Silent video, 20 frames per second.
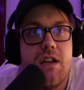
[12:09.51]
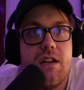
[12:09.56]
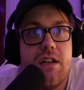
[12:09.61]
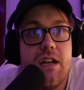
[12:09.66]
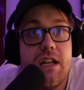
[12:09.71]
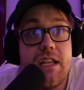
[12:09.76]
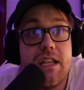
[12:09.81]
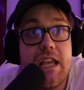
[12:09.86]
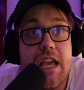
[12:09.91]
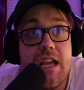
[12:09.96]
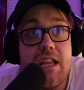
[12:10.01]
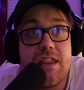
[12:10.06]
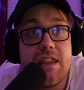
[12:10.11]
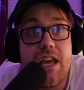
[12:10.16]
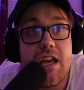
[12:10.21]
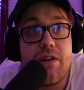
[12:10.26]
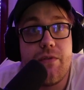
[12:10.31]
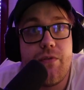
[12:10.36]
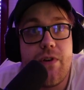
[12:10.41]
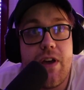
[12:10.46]
Negate
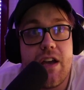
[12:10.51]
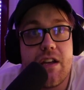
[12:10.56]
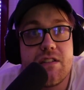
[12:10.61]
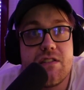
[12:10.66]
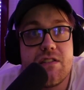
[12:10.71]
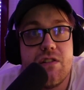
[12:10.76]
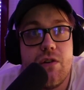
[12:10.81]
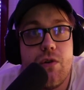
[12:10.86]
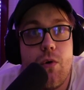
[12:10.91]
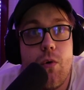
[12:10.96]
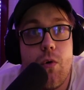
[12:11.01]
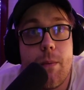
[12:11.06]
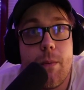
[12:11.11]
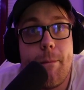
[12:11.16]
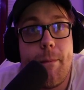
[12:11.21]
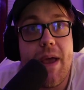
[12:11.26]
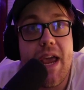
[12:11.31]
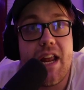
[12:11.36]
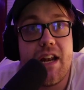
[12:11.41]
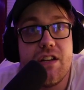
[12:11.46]
that effect or
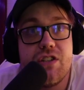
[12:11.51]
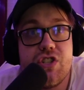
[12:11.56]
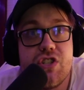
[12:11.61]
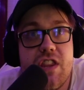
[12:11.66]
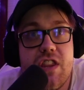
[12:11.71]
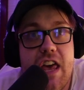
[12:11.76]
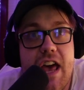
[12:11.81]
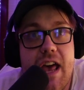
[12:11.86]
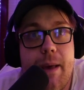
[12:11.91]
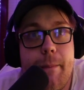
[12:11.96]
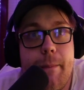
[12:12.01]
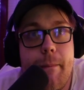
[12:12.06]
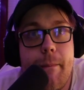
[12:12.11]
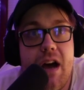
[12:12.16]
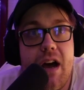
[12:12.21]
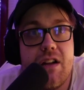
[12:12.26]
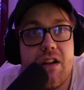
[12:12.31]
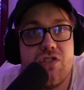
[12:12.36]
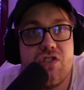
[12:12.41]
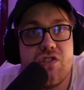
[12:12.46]
banish that
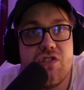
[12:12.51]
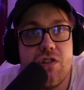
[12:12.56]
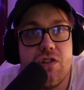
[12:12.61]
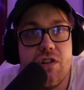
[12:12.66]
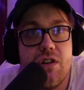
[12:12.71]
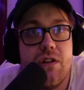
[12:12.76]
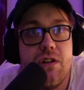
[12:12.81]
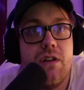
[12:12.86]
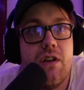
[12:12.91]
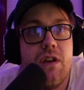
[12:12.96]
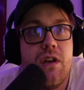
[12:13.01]
monster.